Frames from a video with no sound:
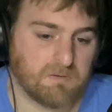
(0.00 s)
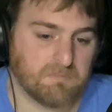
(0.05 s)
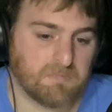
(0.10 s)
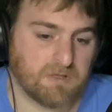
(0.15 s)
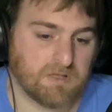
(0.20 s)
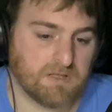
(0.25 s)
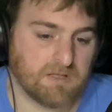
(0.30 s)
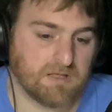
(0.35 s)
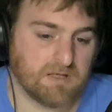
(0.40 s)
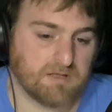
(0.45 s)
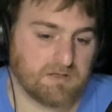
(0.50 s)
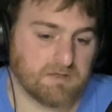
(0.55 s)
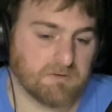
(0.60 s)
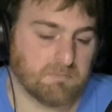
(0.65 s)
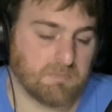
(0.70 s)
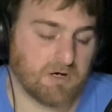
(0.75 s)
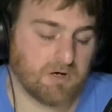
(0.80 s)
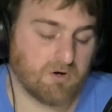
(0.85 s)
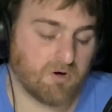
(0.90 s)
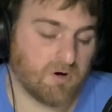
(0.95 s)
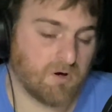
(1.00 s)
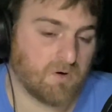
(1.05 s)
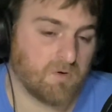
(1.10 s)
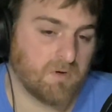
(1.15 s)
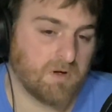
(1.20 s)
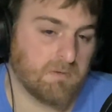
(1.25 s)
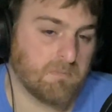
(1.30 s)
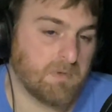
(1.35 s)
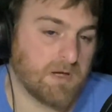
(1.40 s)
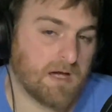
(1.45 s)
And then I did my
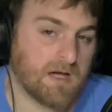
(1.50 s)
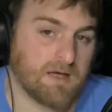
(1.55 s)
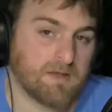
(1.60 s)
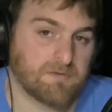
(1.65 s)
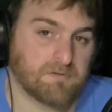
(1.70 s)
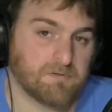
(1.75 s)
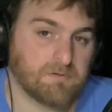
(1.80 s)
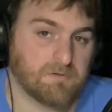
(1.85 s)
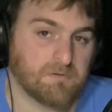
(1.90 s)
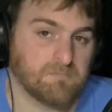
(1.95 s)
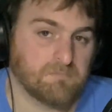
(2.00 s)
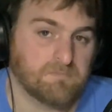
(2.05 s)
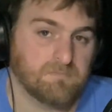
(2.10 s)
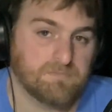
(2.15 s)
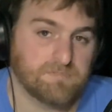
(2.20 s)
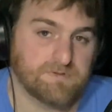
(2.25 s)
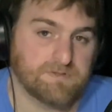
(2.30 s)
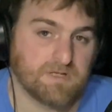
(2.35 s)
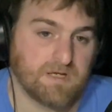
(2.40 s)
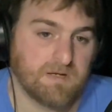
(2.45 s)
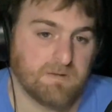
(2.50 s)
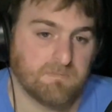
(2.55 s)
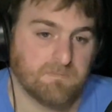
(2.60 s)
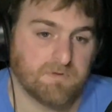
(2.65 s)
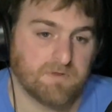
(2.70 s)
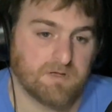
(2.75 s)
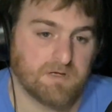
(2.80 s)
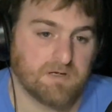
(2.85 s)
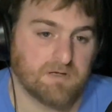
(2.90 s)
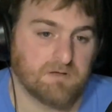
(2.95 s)
hallway bathroom, same
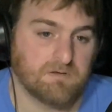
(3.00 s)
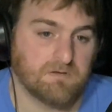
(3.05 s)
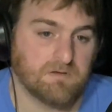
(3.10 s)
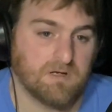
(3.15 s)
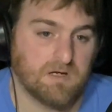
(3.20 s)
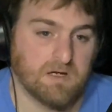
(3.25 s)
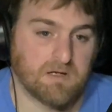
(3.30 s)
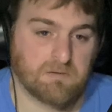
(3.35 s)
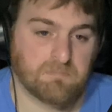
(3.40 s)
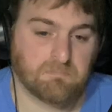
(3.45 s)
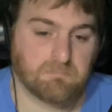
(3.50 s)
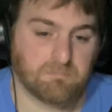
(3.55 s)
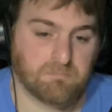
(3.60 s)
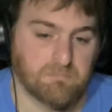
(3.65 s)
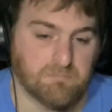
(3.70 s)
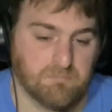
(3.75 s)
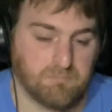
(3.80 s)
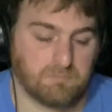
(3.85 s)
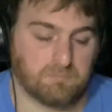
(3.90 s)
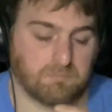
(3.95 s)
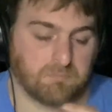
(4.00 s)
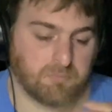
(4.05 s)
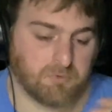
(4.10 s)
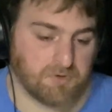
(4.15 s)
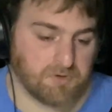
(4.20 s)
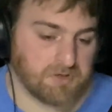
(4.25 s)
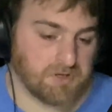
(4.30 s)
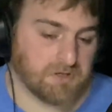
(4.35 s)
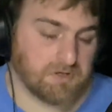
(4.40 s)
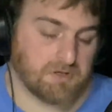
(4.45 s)
thing. I
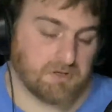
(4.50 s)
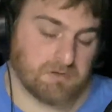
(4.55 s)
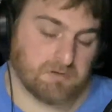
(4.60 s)
put in